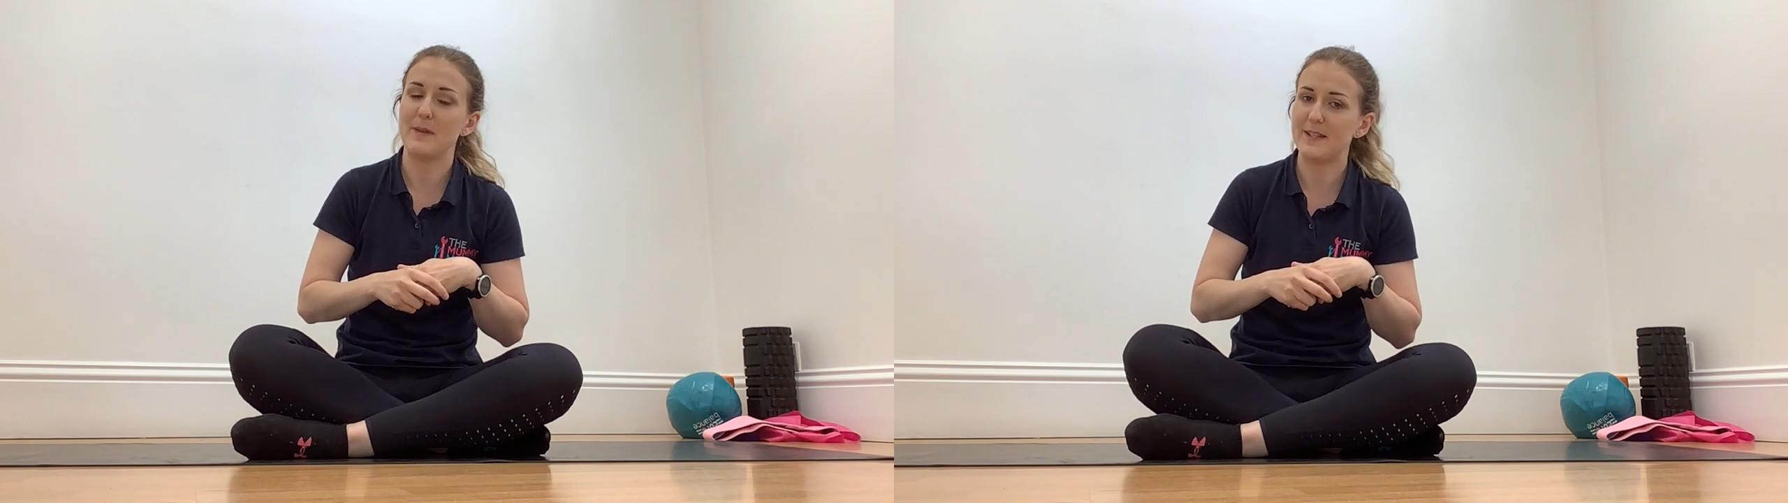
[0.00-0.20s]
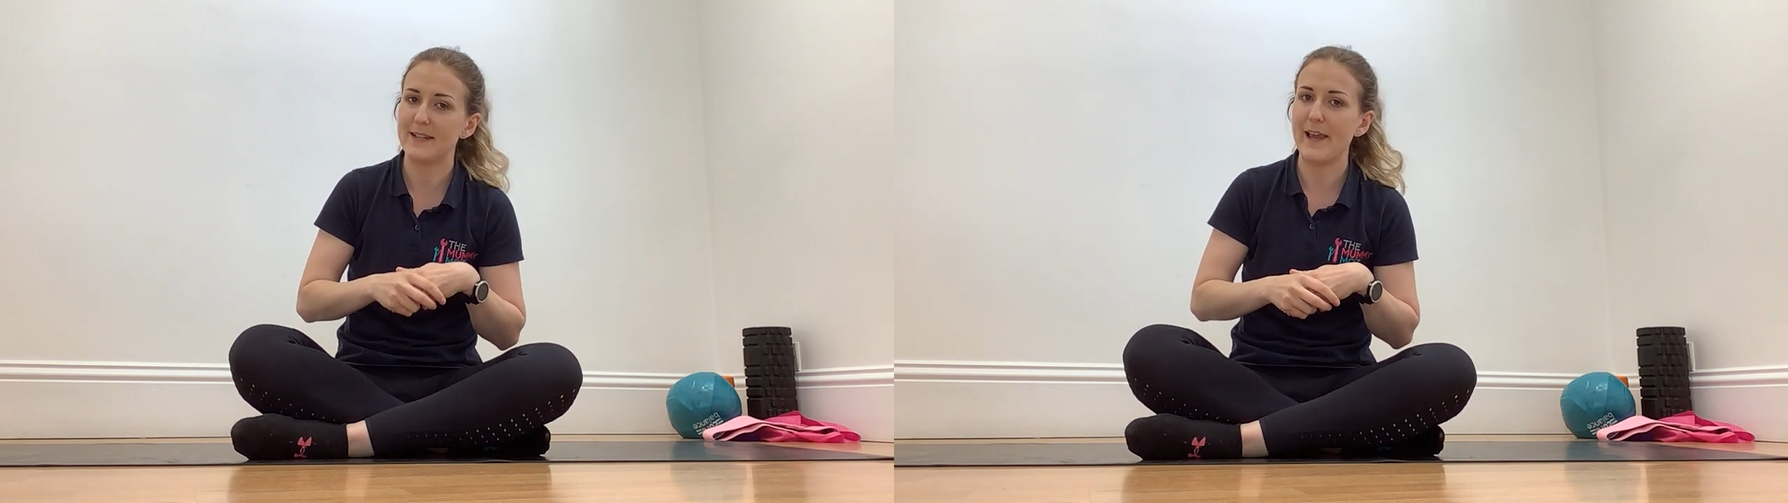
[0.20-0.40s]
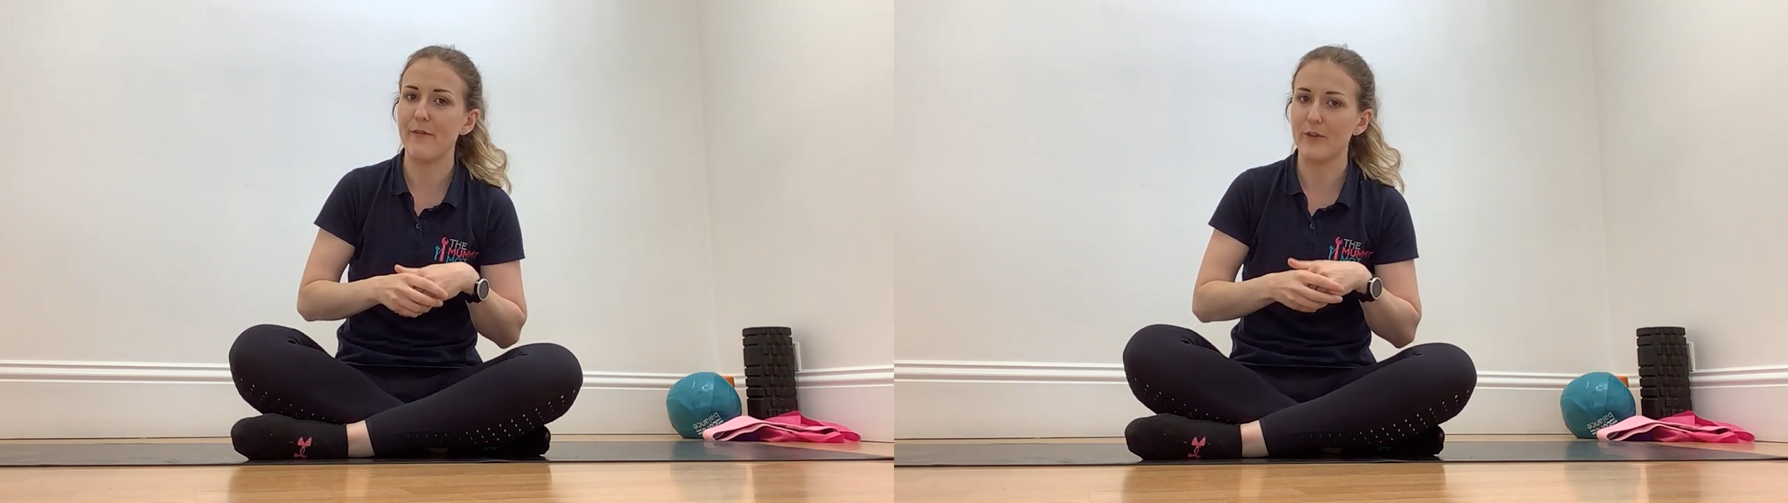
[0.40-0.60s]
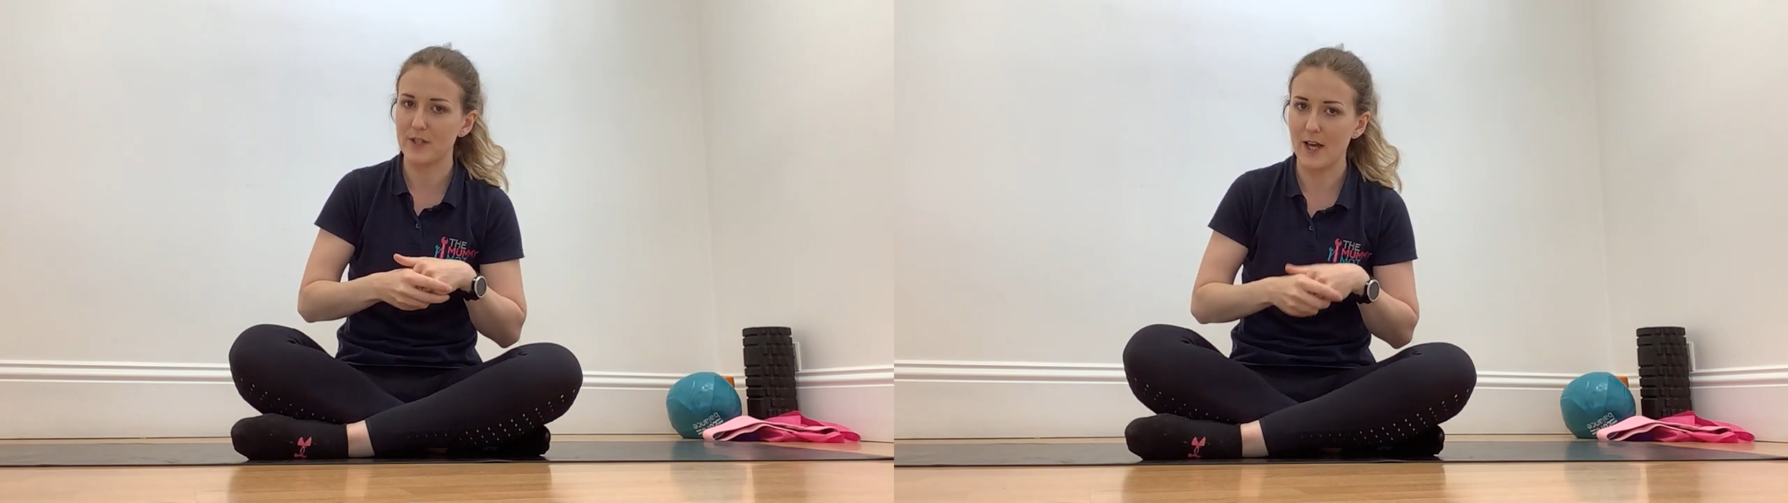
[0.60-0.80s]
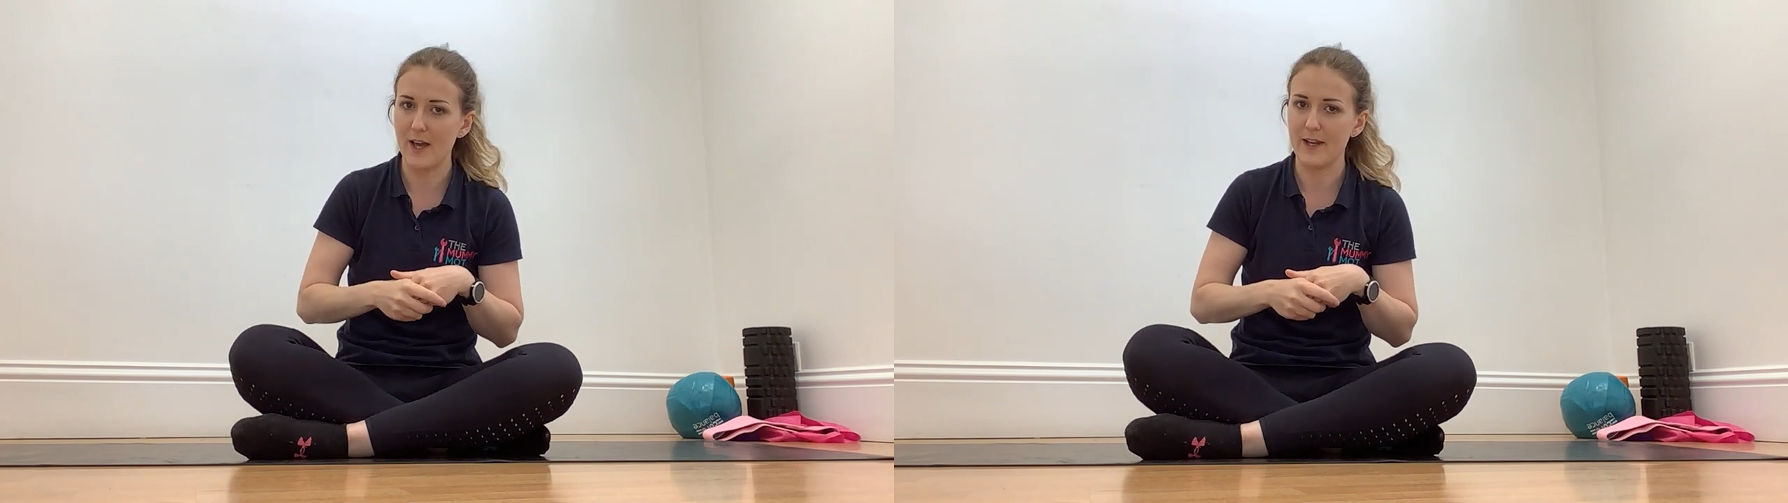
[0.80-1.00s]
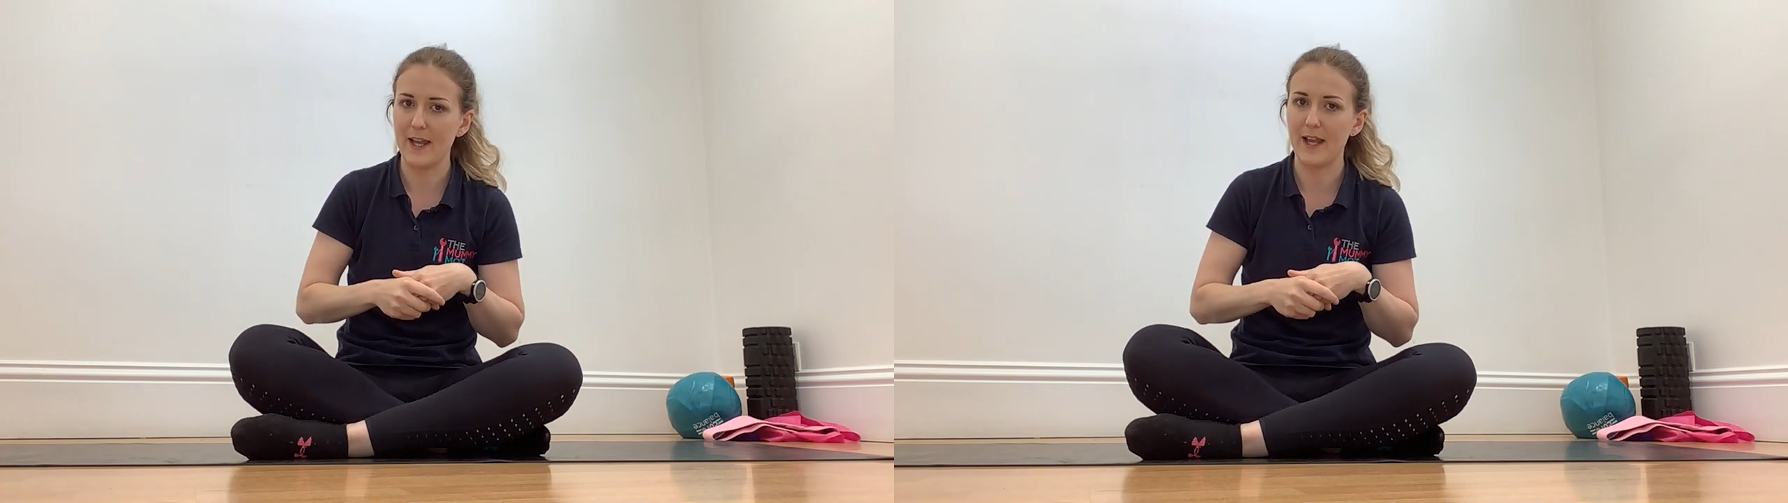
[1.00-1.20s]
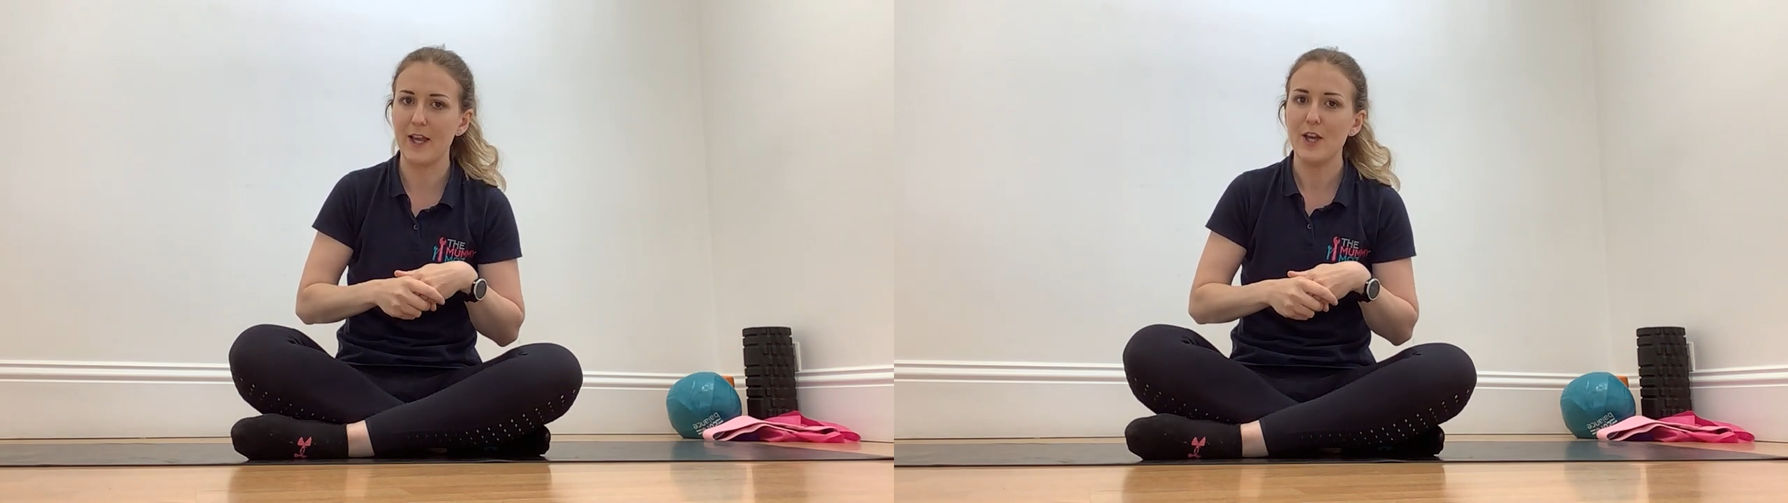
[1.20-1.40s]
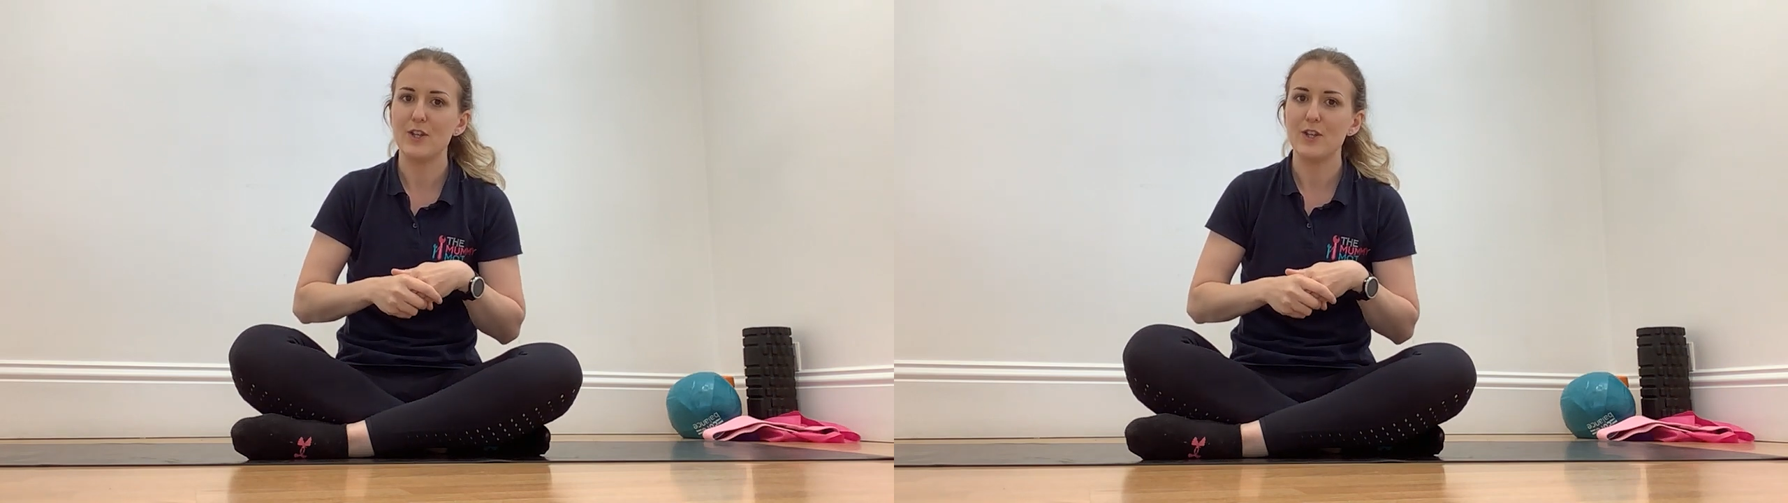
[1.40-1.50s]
be safe returning